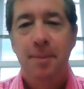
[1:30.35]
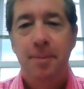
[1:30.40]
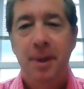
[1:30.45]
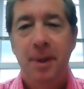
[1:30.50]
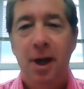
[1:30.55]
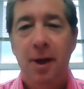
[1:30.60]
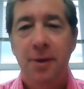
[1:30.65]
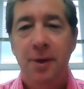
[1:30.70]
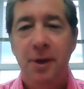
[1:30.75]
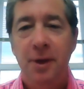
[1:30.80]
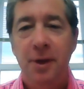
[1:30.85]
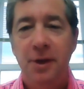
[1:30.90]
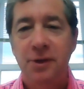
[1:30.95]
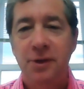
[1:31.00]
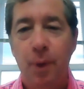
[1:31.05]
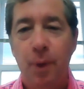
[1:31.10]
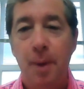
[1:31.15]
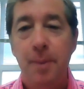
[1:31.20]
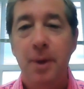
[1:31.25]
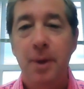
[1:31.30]
be on
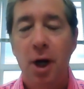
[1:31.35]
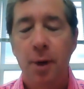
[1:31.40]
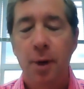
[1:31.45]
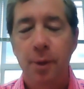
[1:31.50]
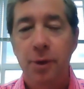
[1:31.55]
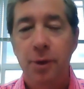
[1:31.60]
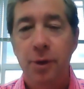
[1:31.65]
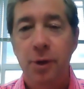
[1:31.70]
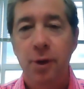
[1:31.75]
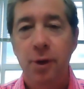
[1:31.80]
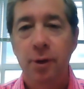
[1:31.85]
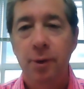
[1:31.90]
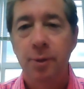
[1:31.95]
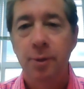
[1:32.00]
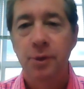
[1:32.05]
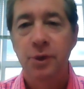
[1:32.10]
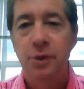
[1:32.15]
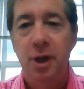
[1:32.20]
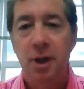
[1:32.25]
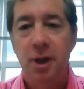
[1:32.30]
this webinar with you and
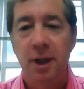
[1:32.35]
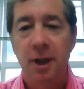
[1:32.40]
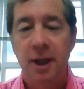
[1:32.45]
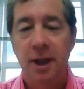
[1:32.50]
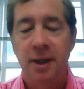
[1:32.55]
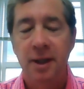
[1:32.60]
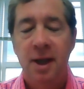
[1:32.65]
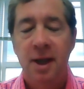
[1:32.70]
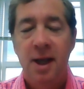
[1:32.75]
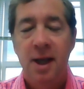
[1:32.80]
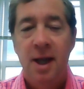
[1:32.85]
with Cherilyn